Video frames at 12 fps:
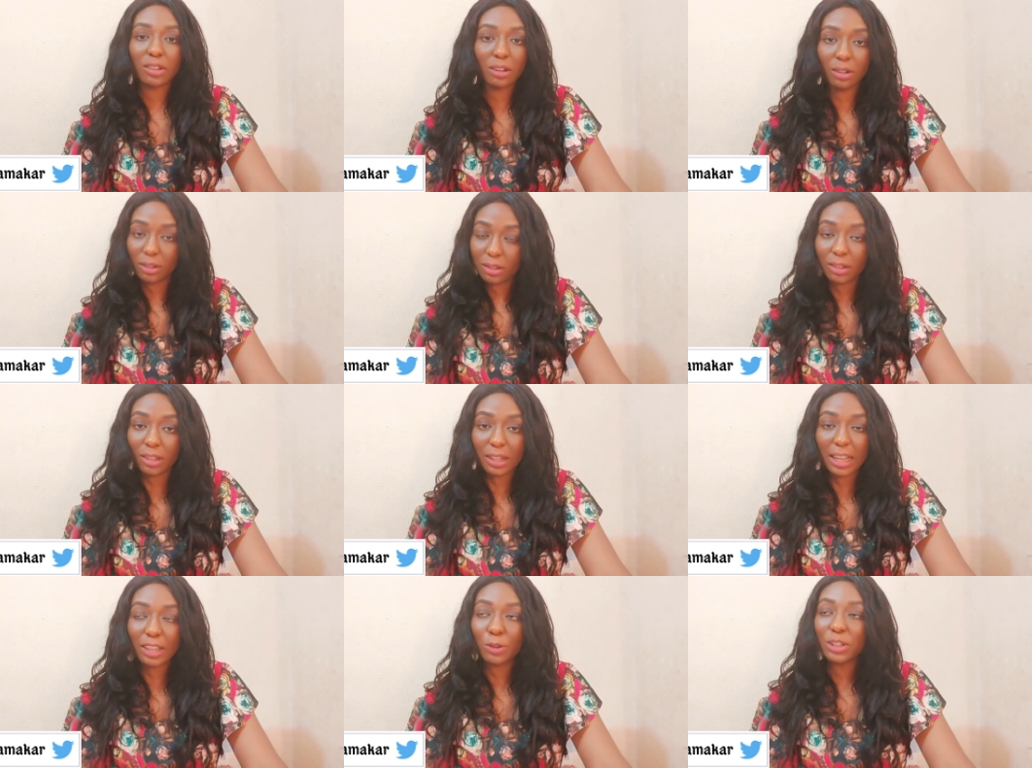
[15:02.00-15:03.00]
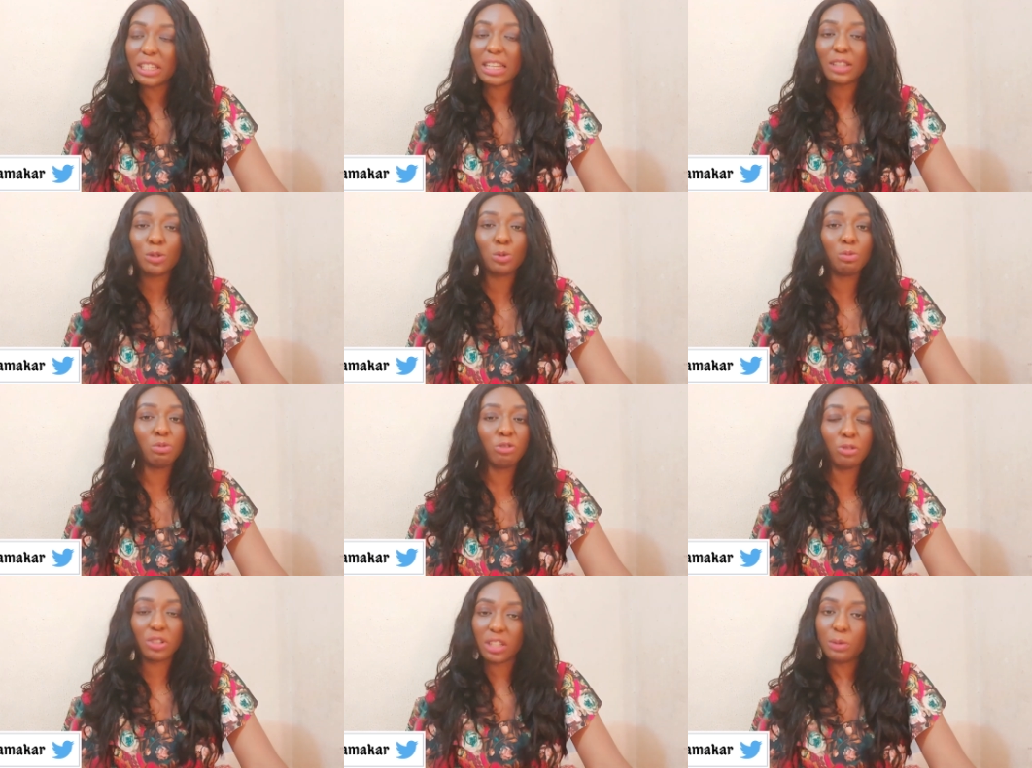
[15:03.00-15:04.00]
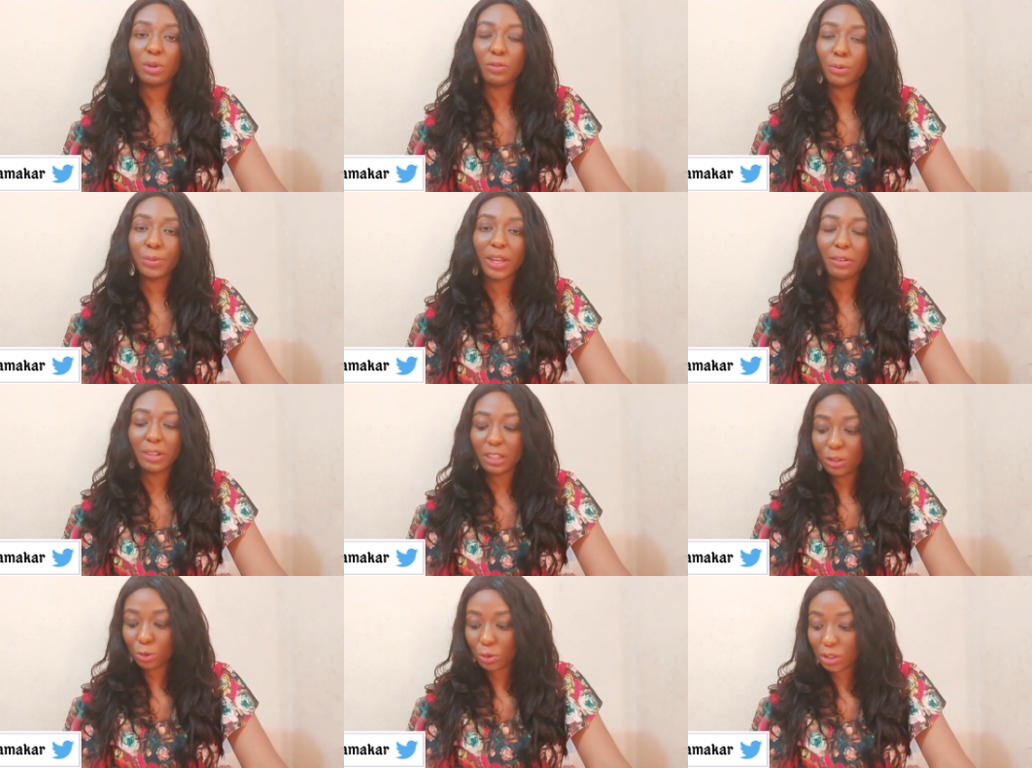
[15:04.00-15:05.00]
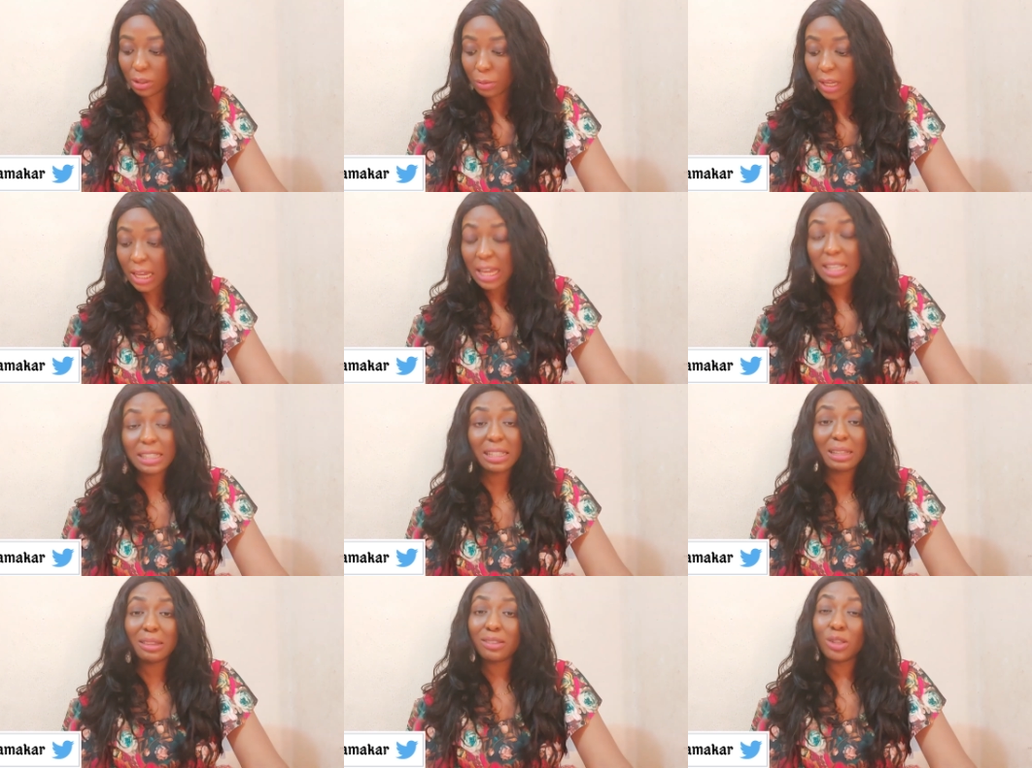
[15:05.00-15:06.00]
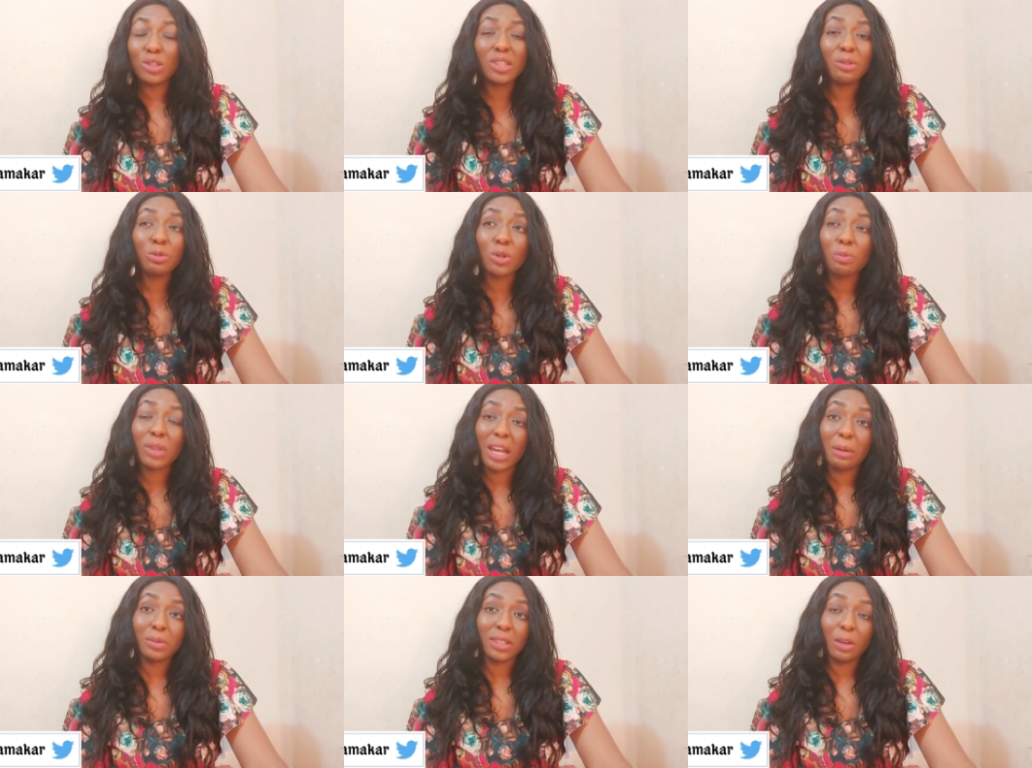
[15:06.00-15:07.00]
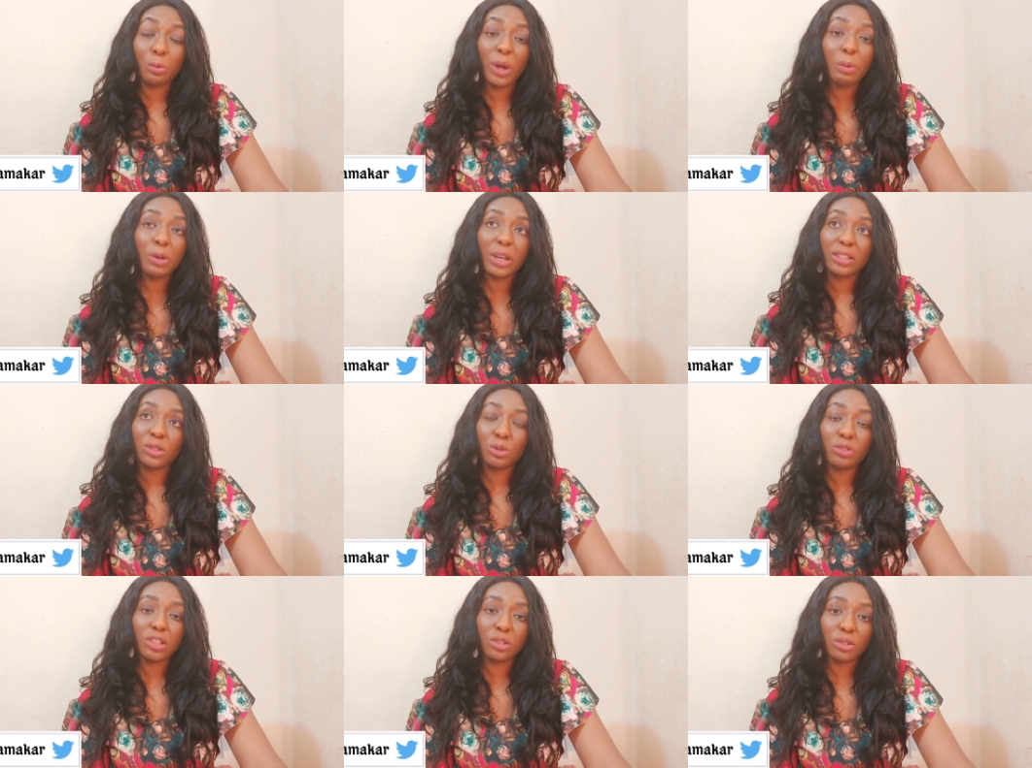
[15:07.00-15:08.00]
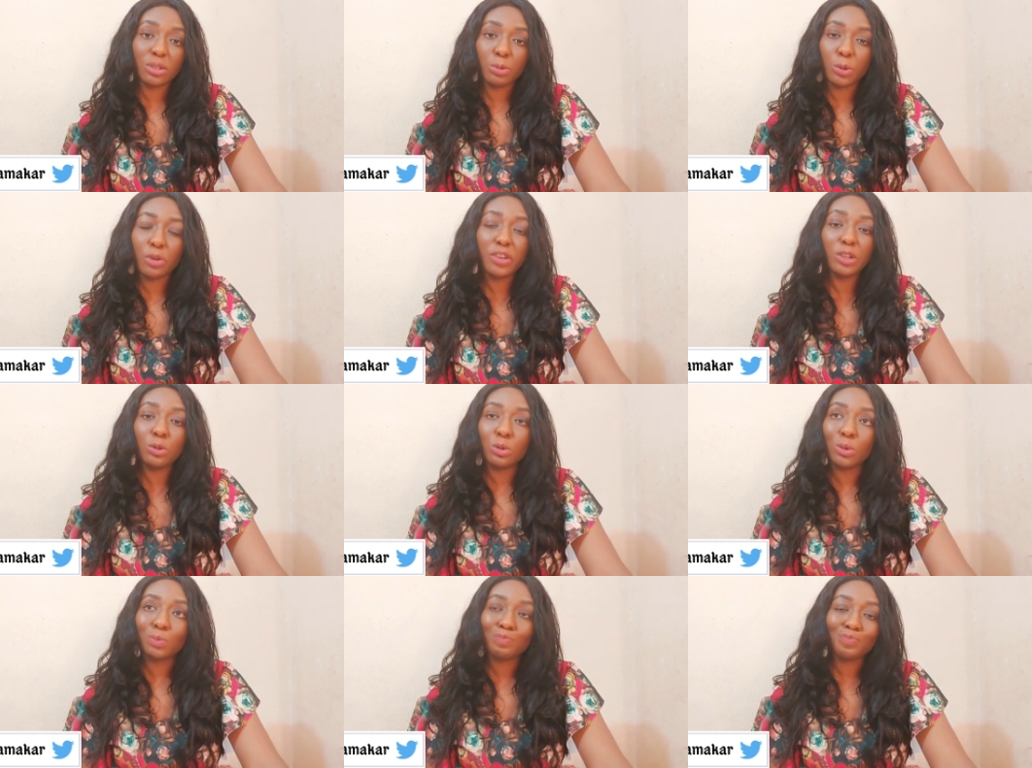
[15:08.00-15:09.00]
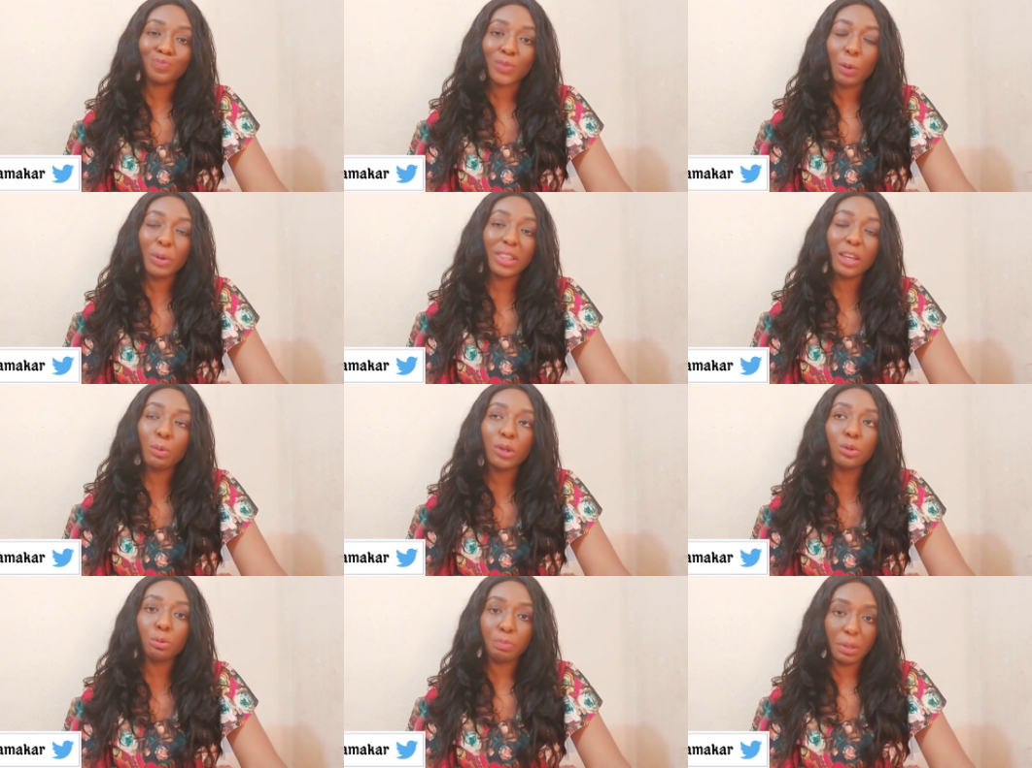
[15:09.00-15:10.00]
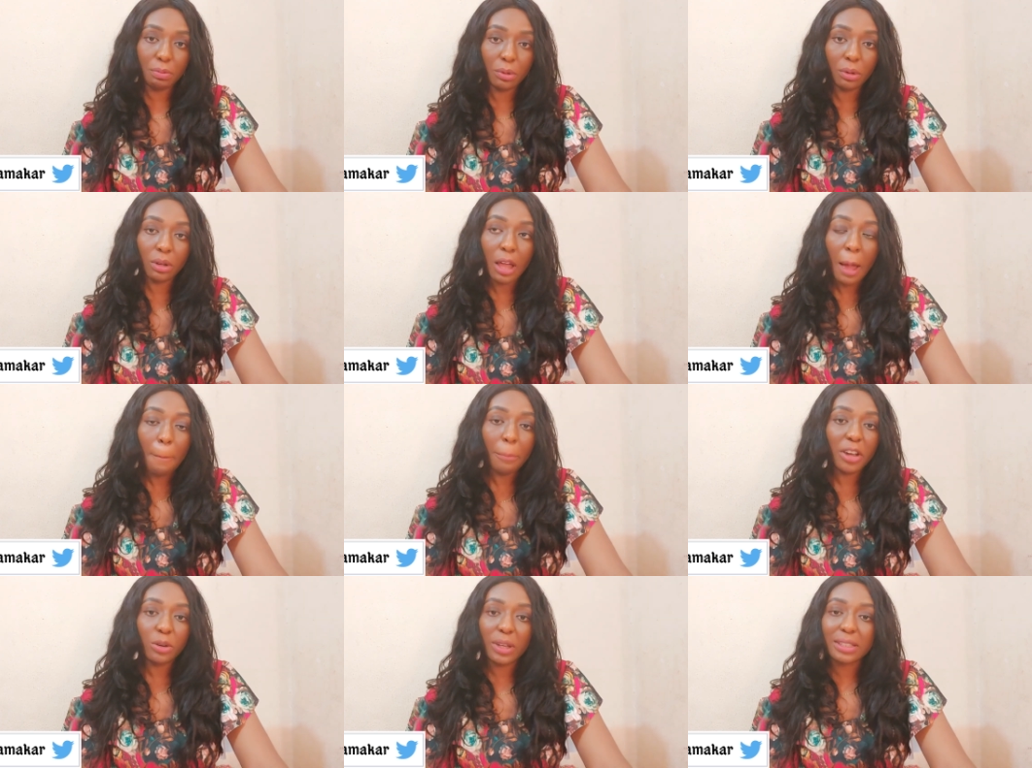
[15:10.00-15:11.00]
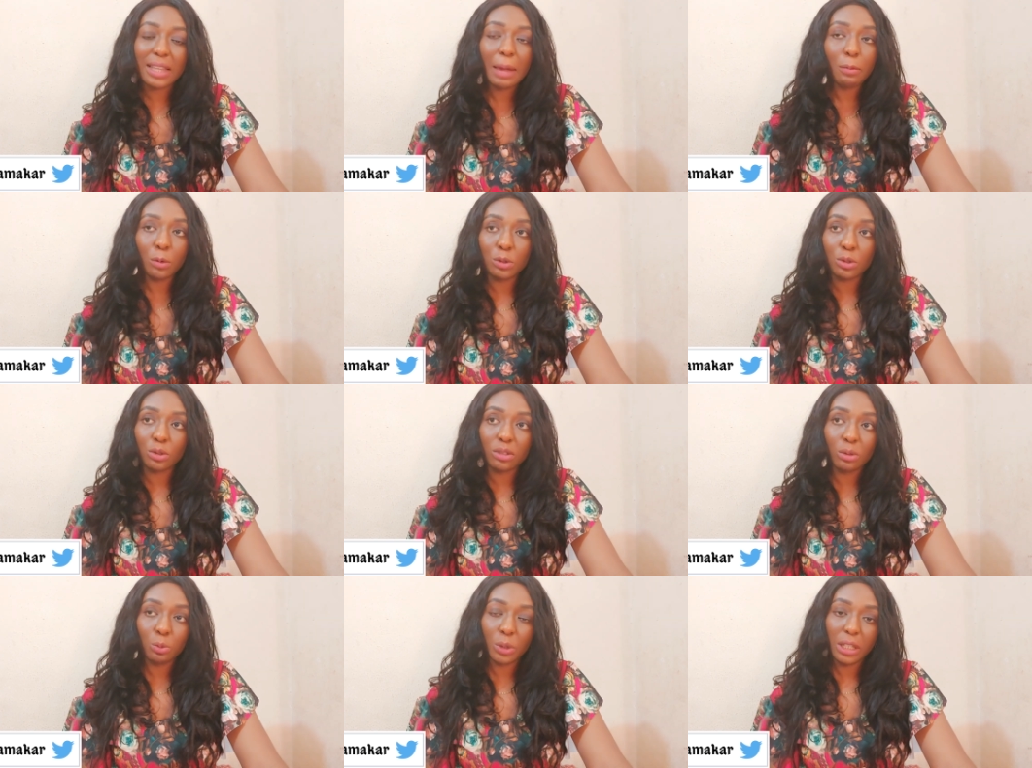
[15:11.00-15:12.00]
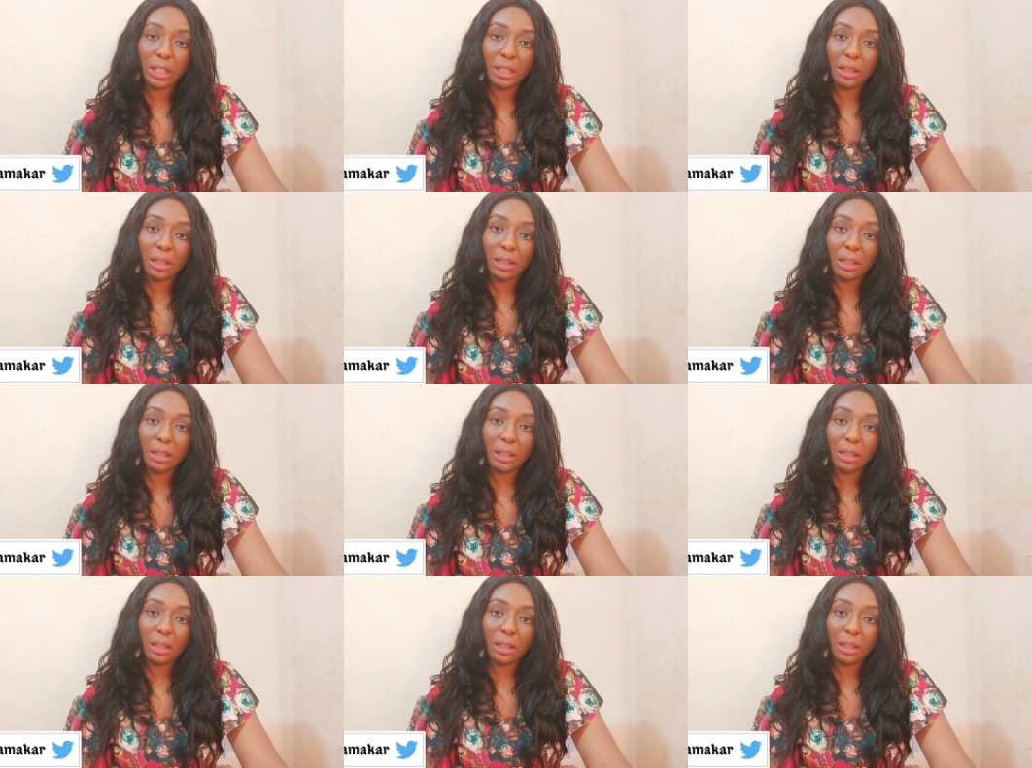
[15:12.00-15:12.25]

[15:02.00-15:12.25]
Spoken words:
gone. Like you needed to run away from that relationship. You see, sometimes when we get into relationship, we don't really know. We think we know people, but you know, as time goes on, we